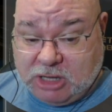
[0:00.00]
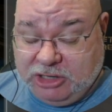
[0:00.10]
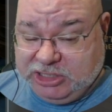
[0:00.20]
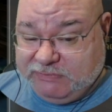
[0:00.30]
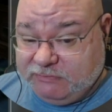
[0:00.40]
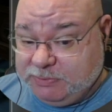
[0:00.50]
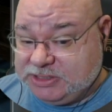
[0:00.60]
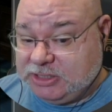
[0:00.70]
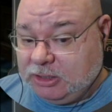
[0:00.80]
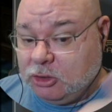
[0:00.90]
only
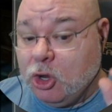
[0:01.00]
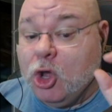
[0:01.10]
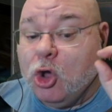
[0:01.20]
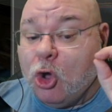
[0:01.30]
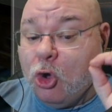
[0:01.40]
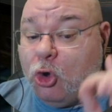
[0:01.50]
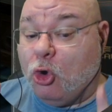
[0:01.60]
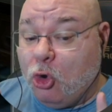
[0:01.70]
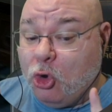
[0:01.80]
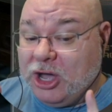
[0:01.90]
50%.
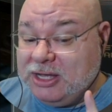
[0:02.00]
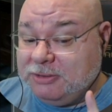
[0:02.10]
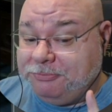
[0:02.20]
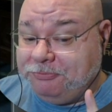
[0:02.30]
Or,